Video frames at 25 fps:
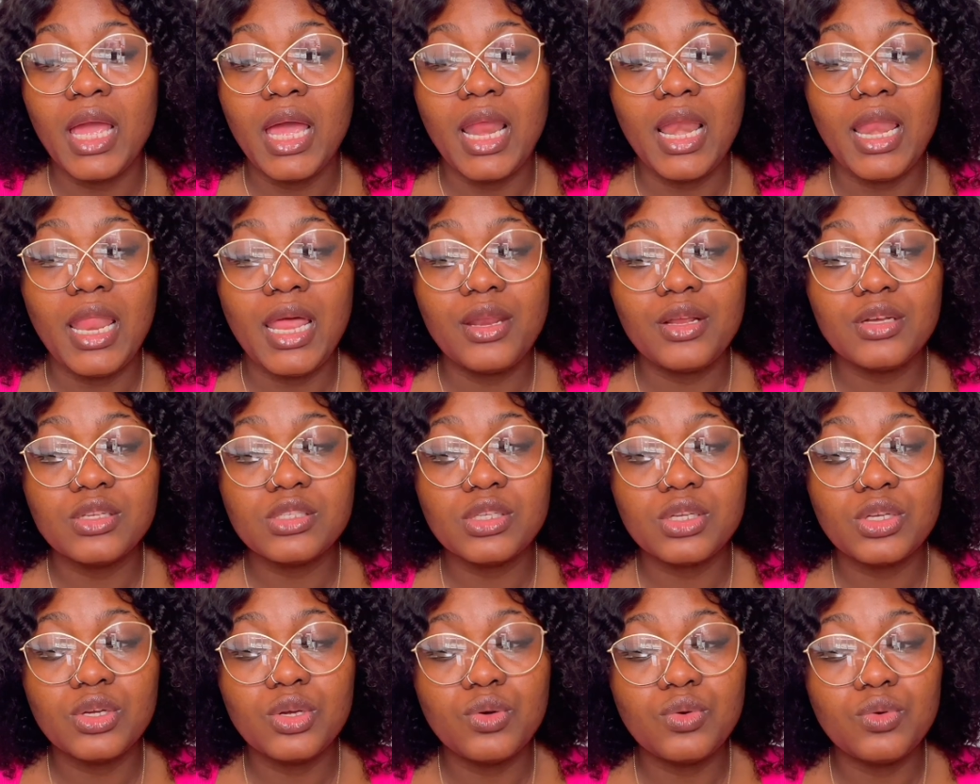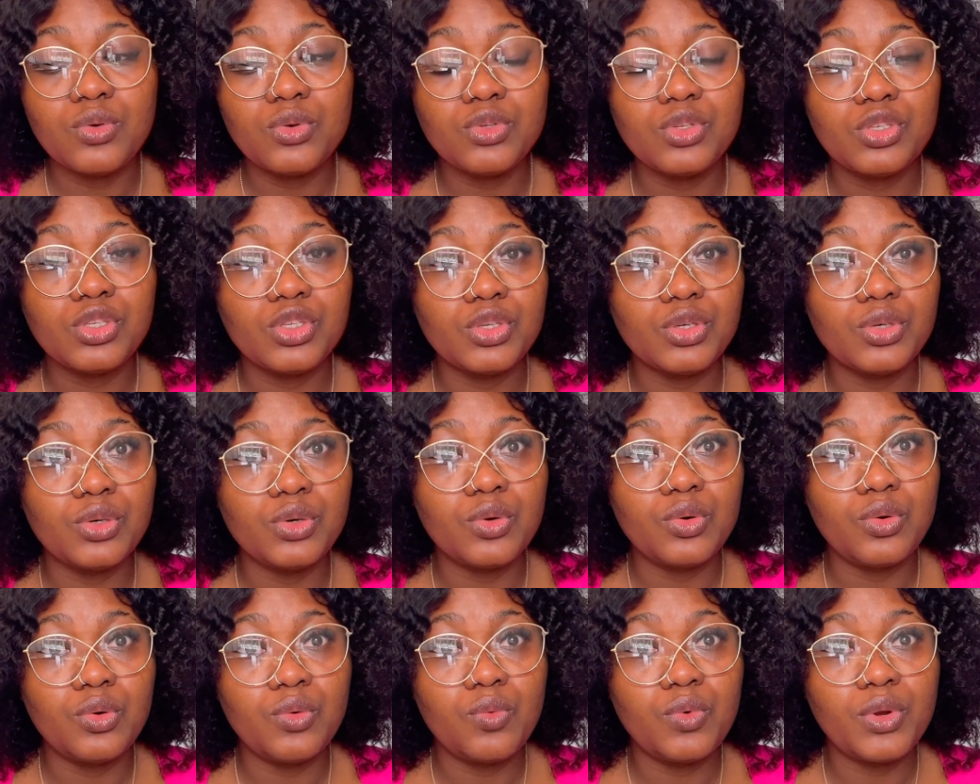Let us go
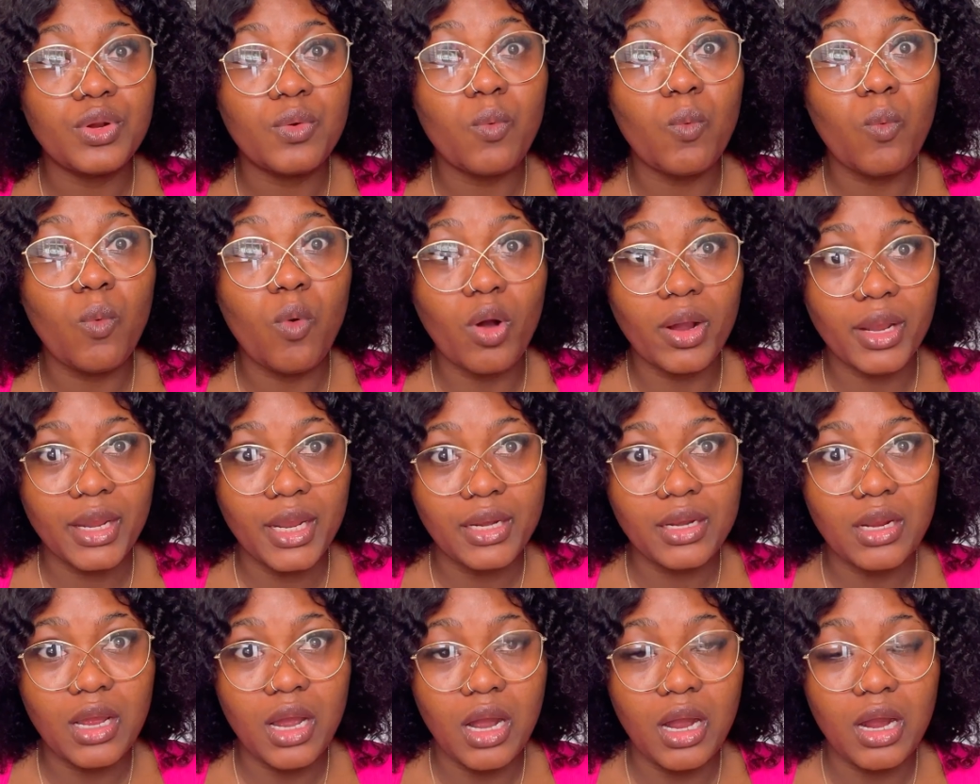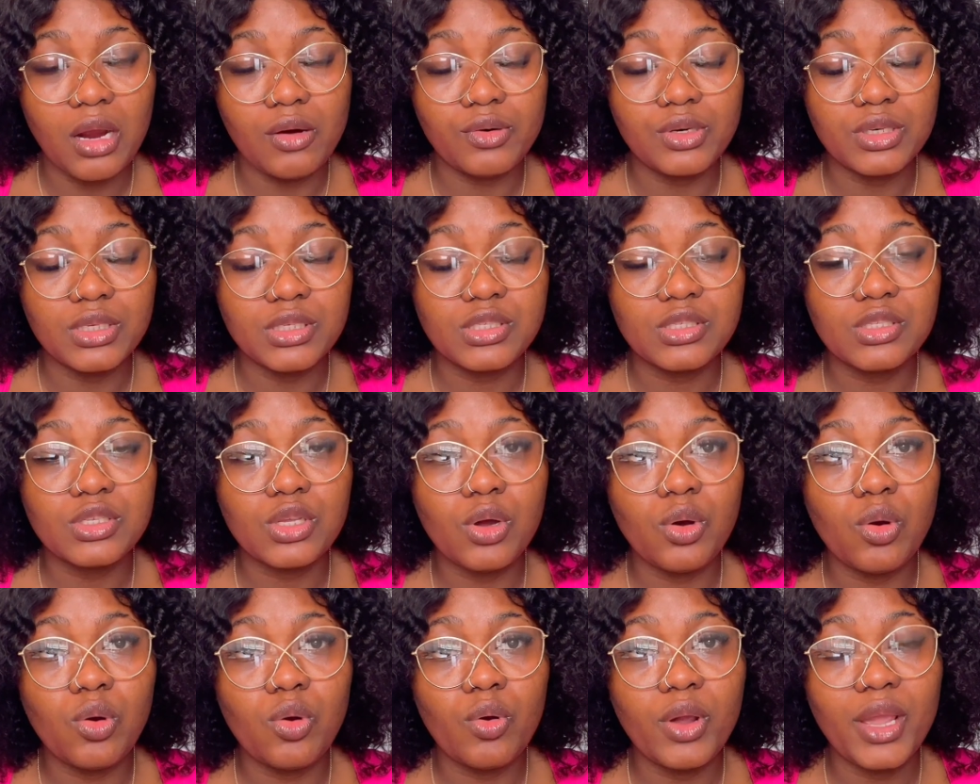to the working hours.
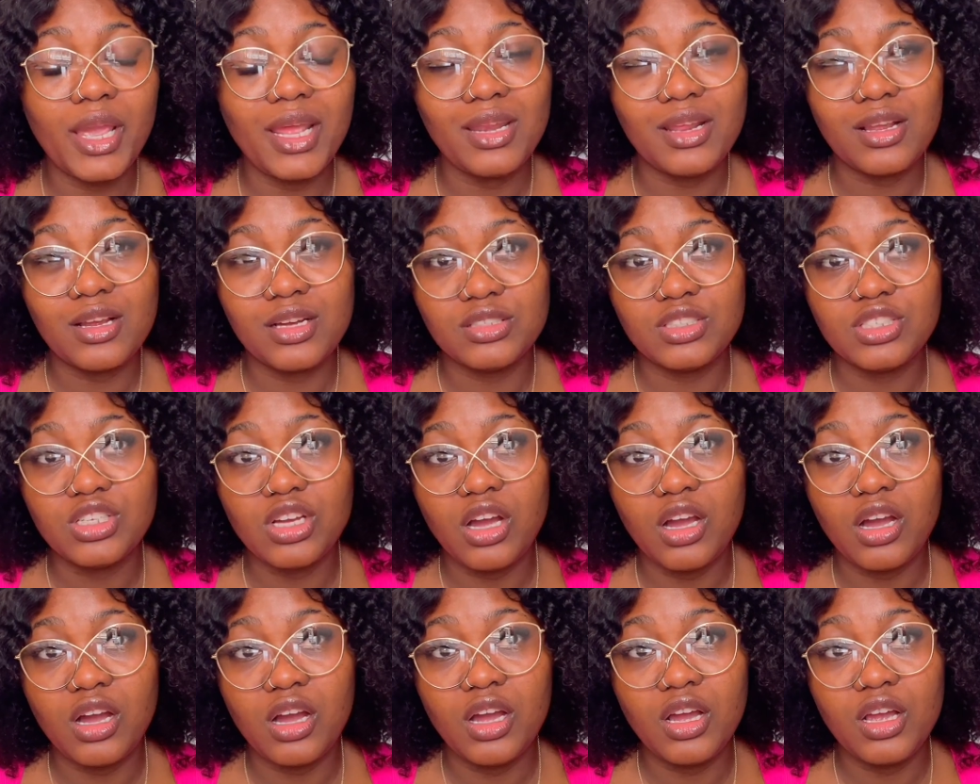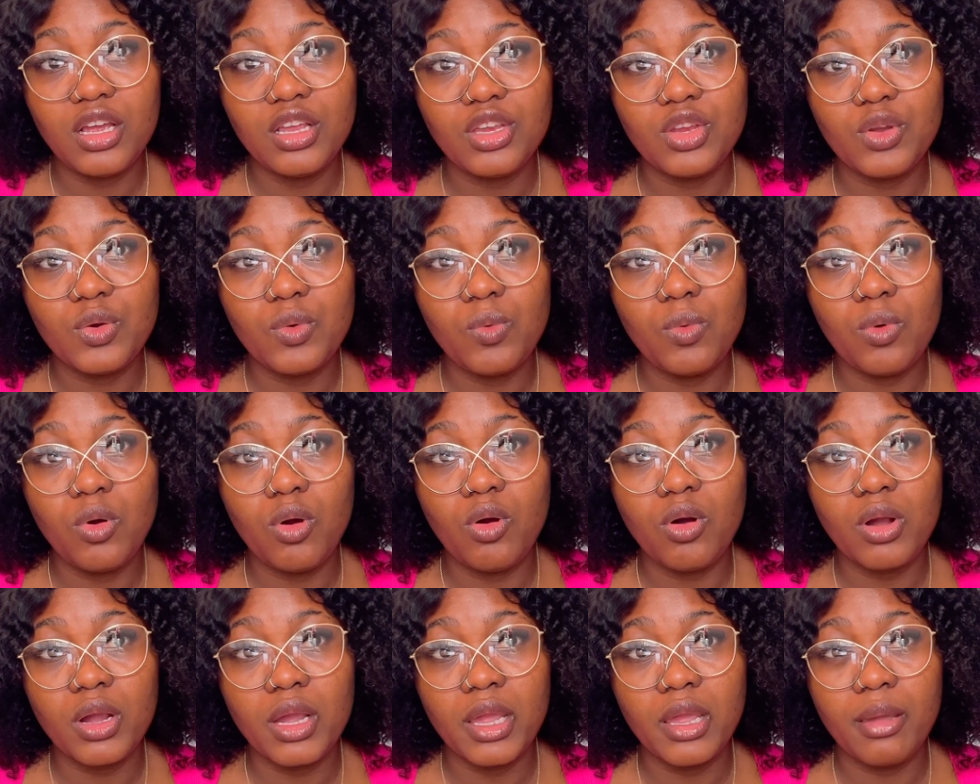So in Qatar, you
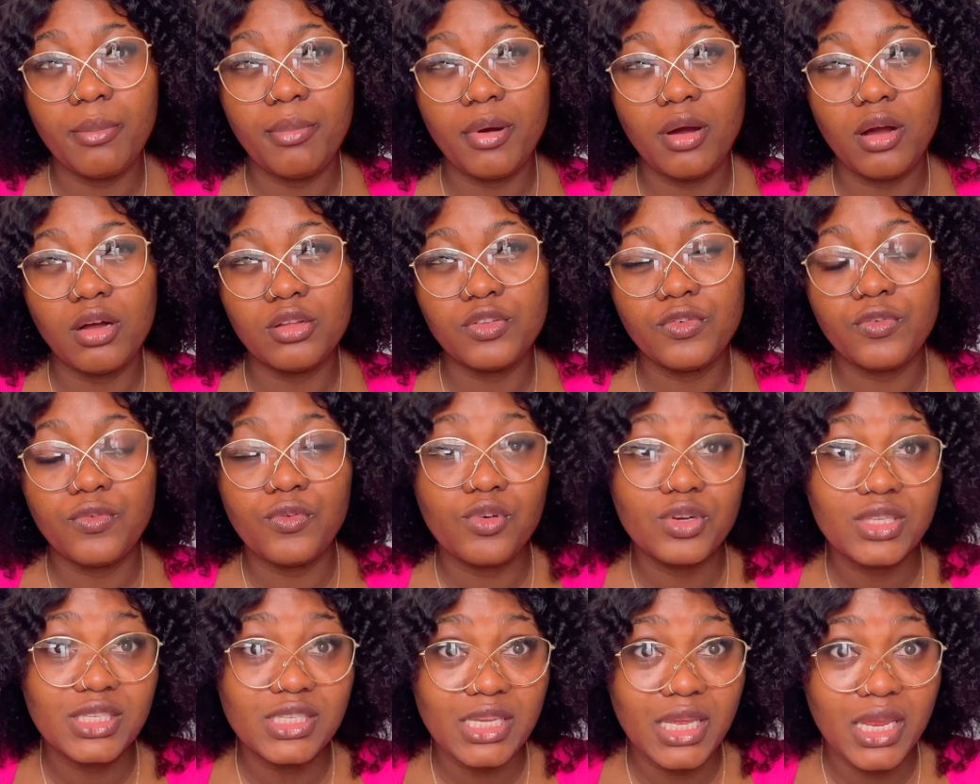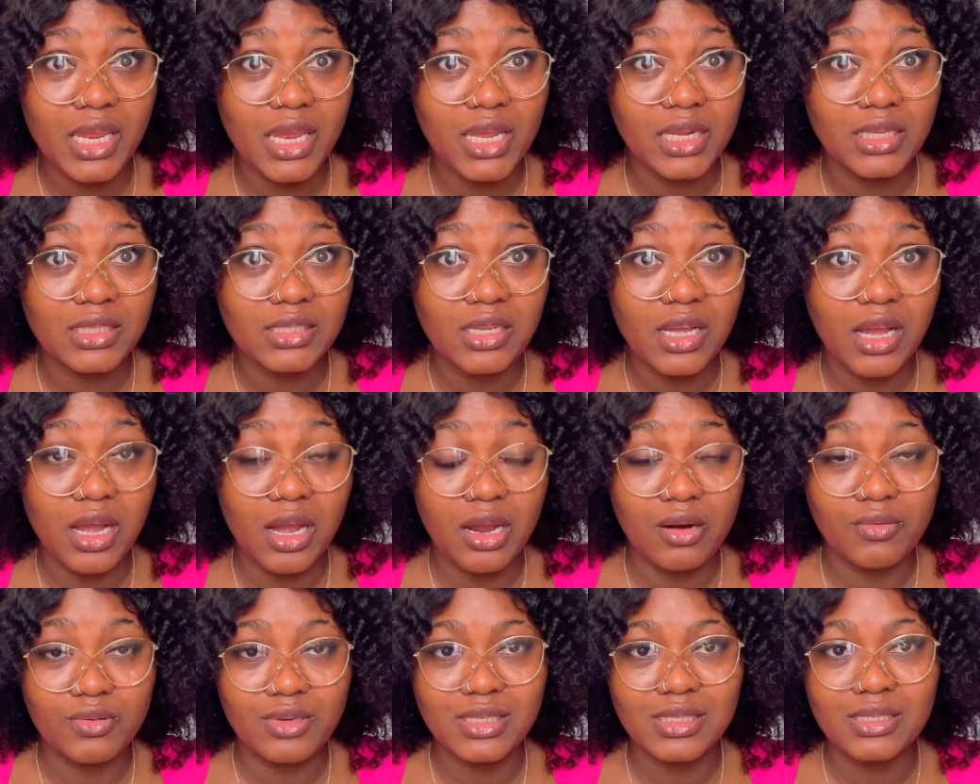work about 48
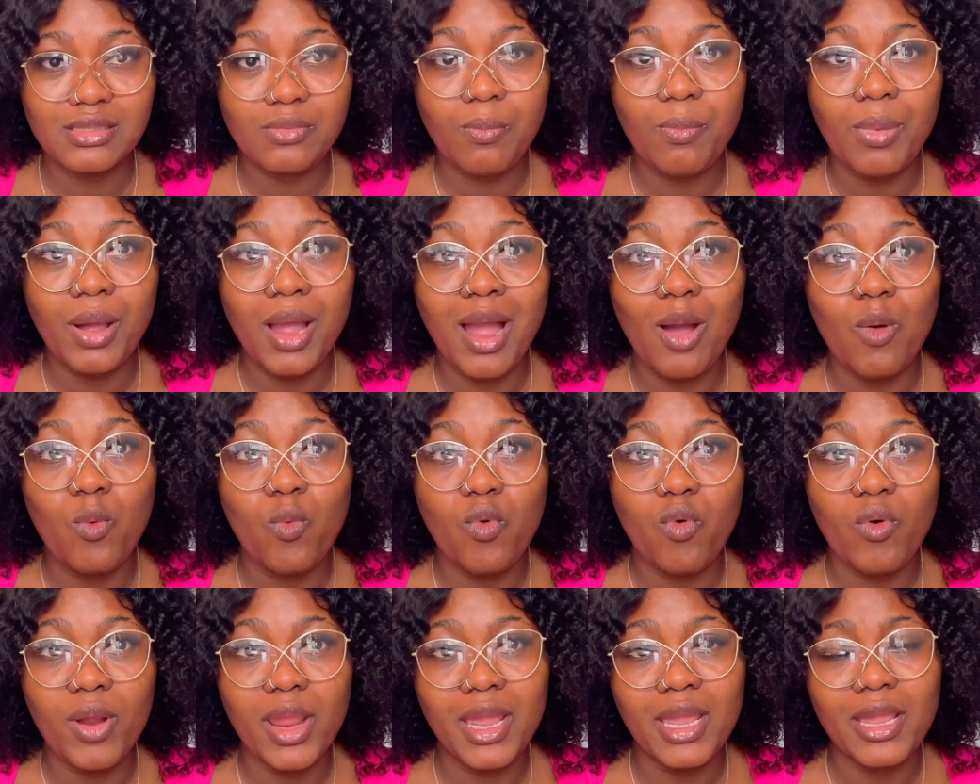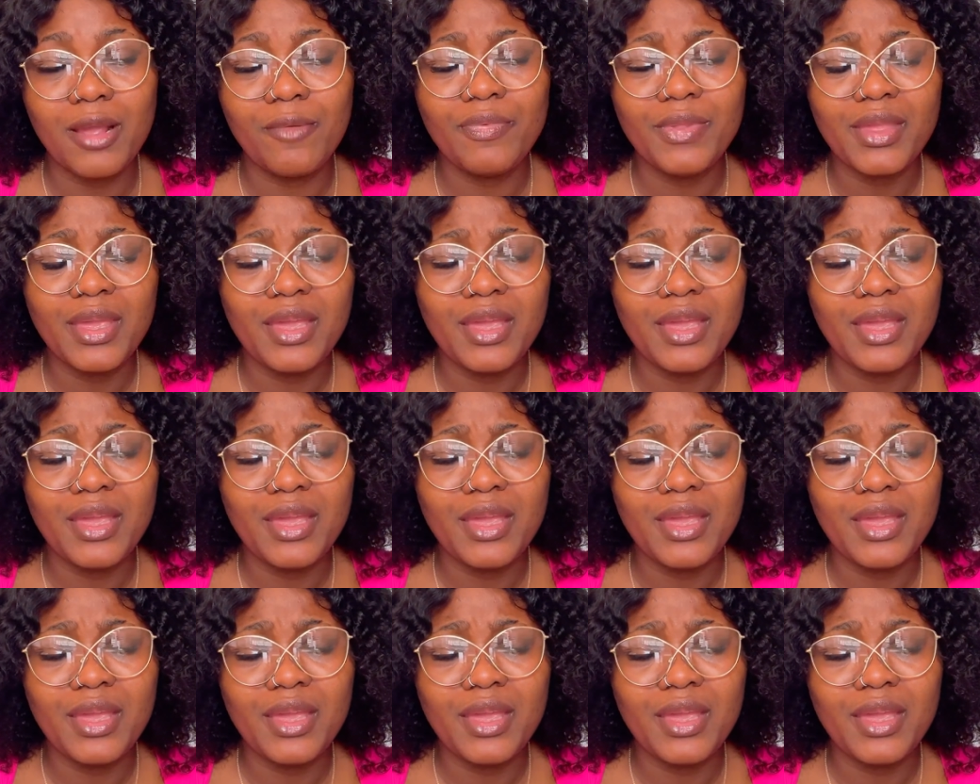hours per week.